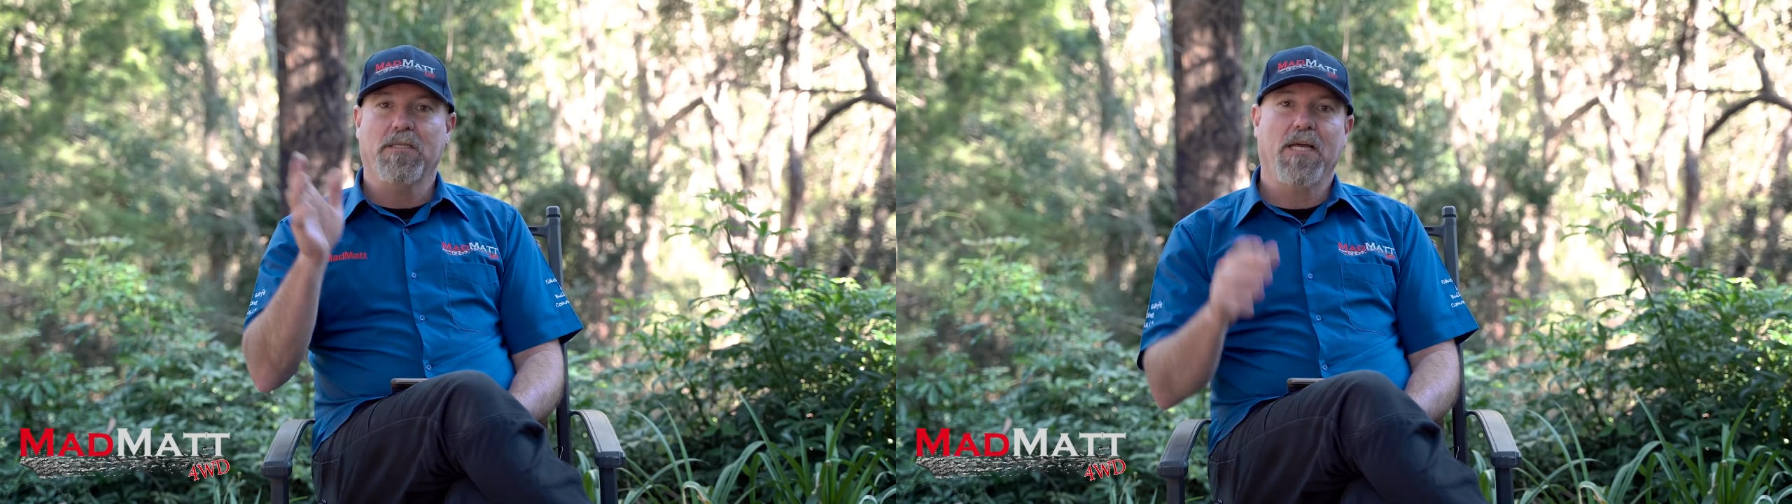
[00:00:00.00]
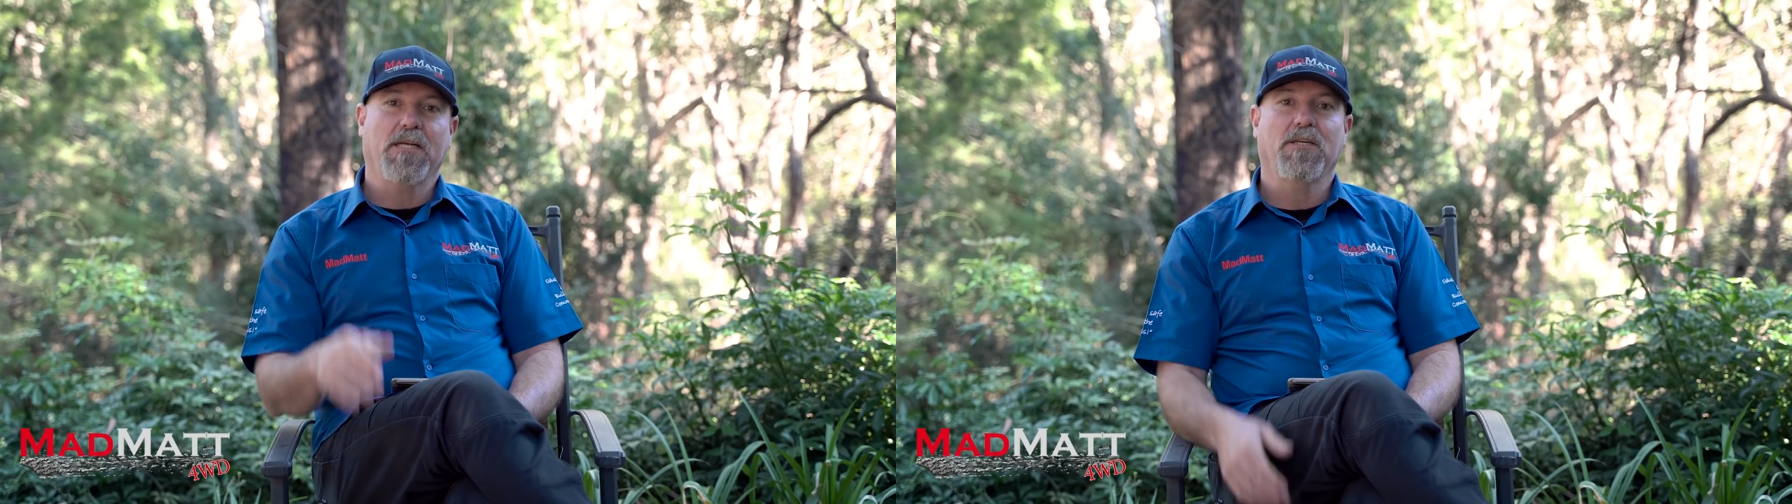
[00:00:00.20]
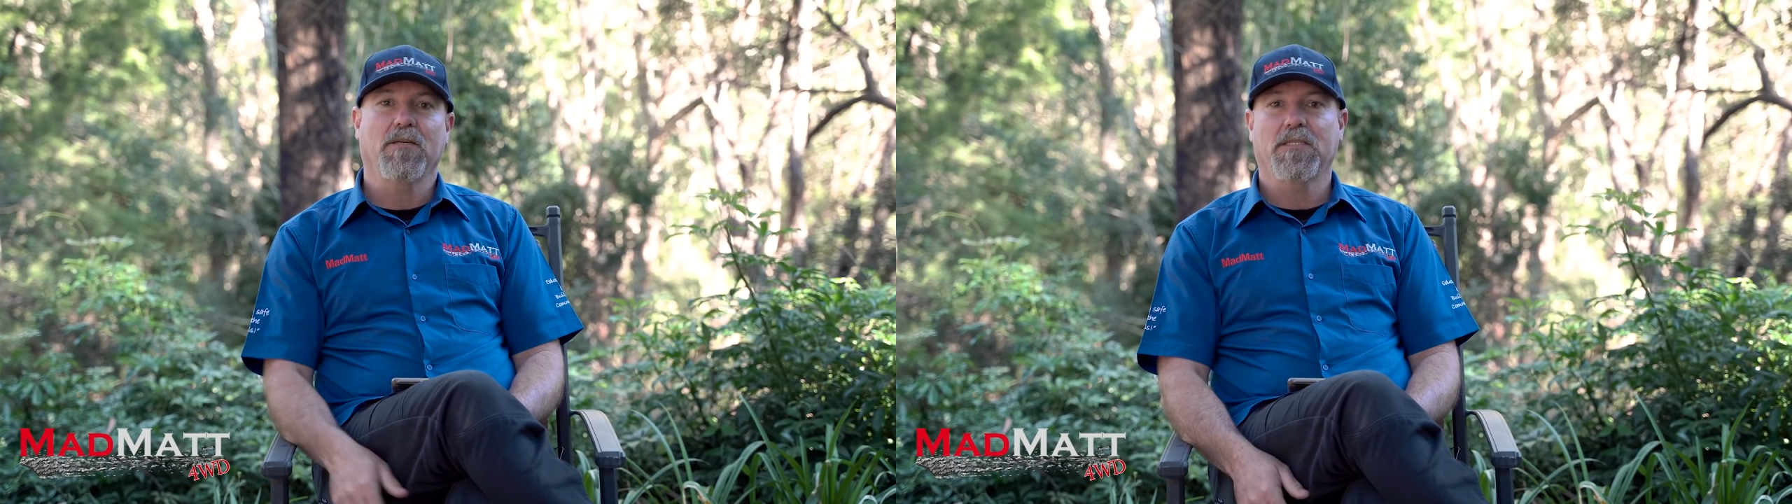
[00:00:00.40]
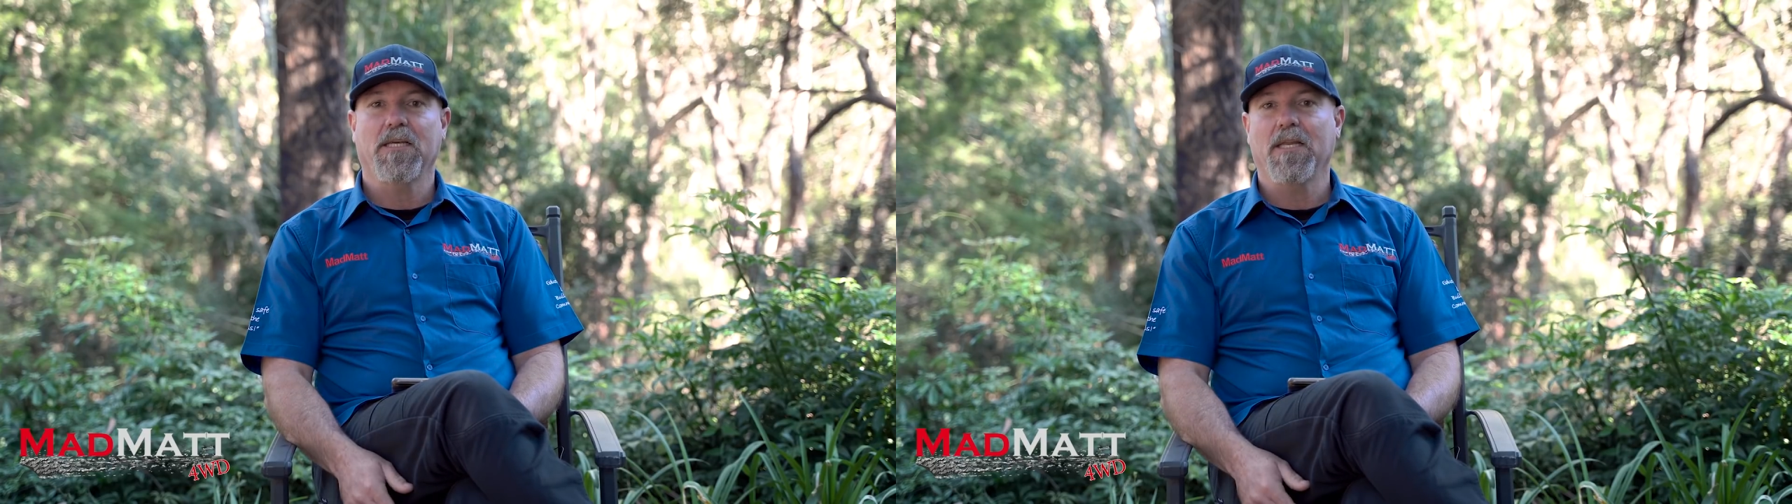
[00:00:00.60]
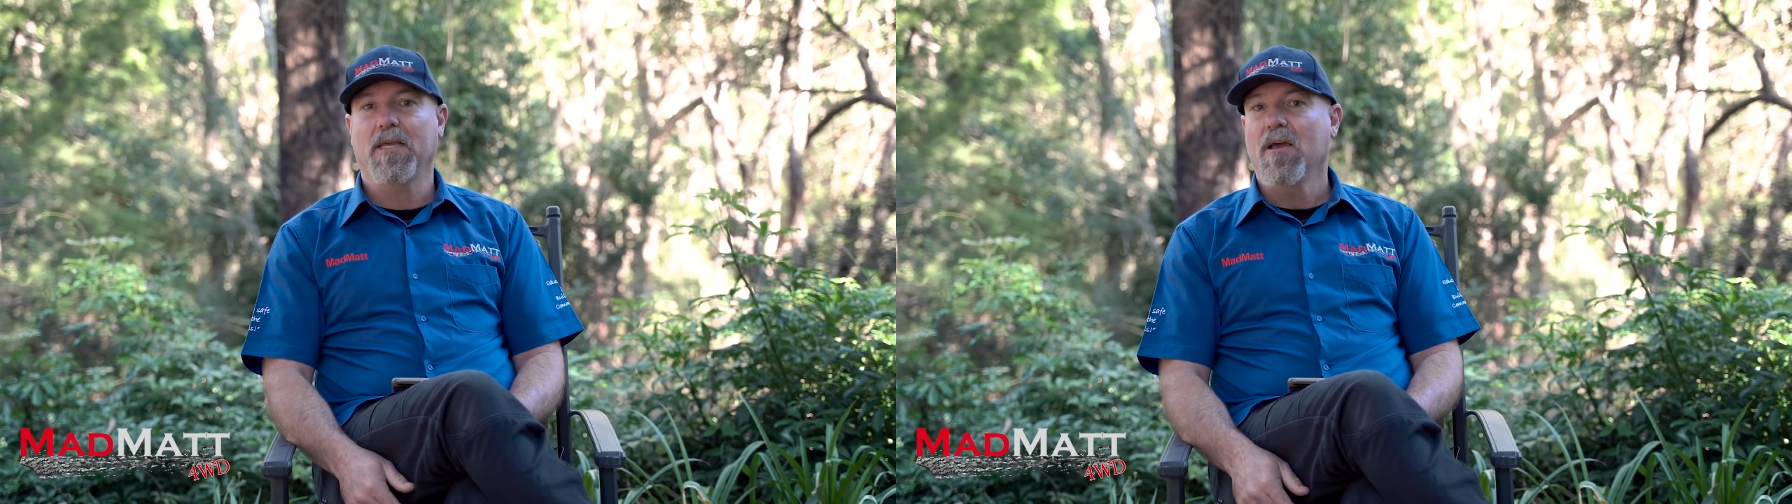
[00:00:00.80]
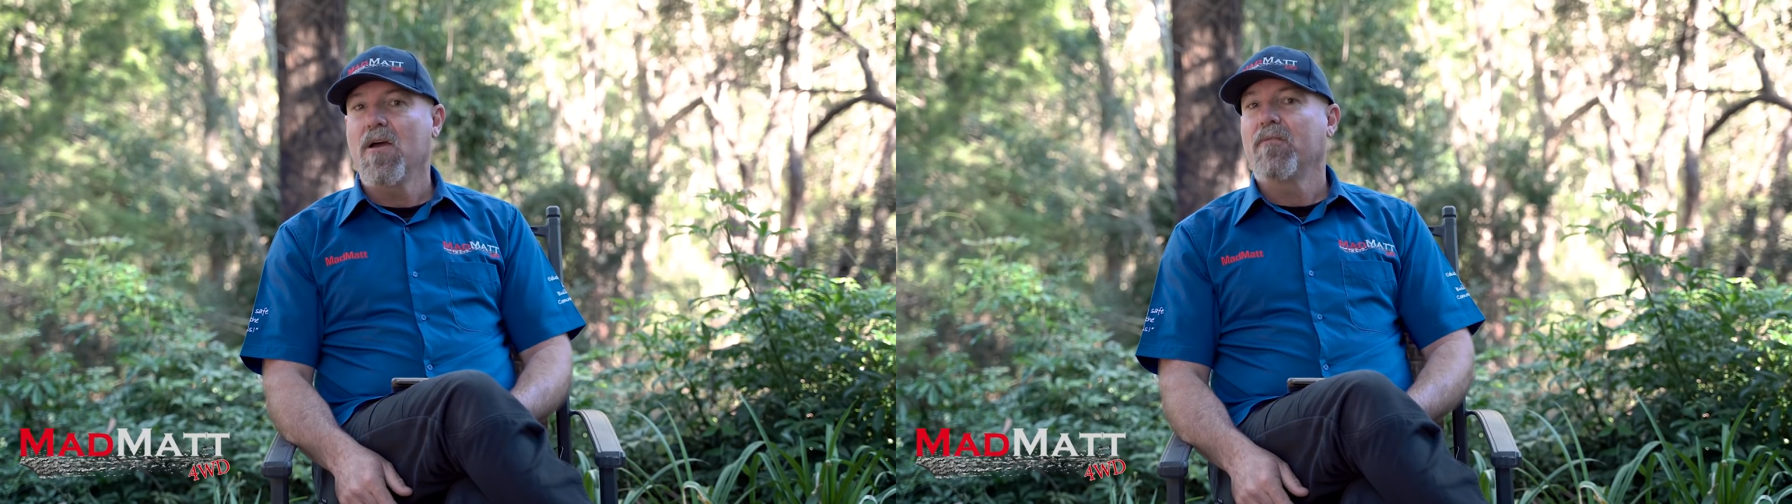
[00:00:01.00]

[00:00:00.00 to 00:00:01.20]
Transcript: section of Sydney